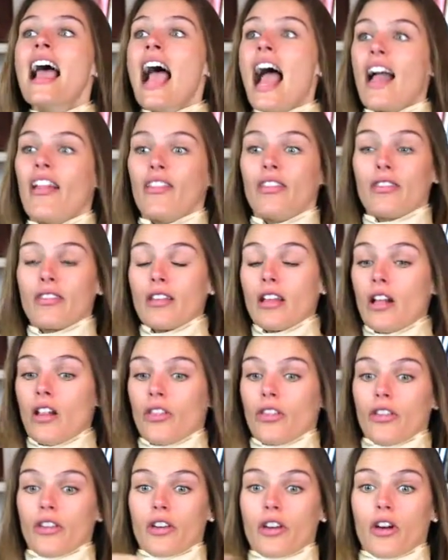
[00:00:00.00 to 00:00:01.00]
And
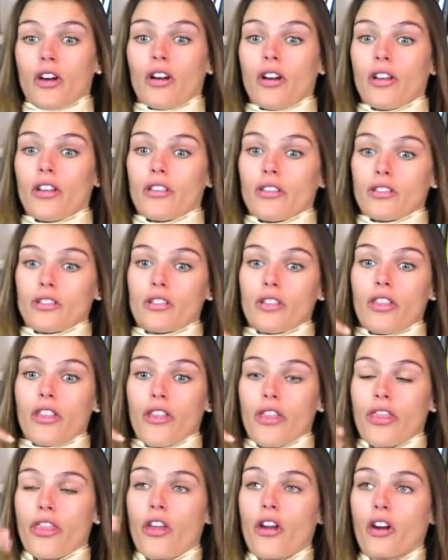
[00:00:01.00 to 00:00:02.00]
there
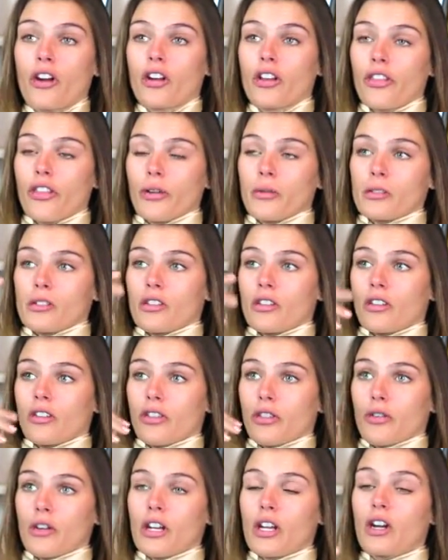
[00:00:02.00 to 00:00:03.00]
was
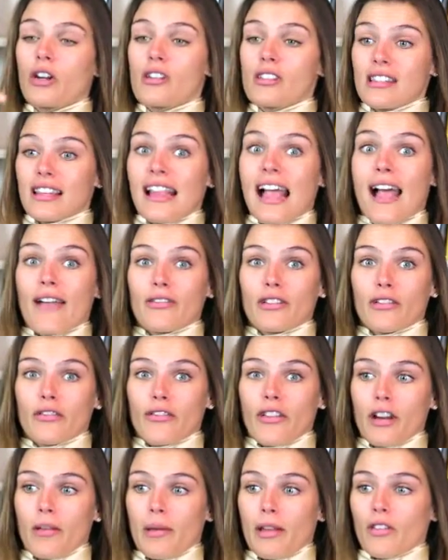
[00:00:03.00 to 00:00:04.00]
3 girls left in
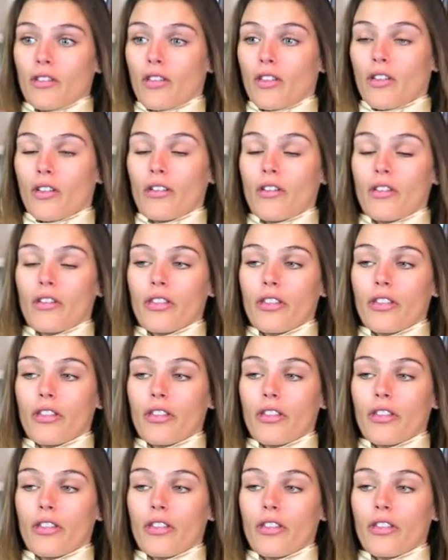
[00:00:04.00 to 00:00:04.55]
front of me.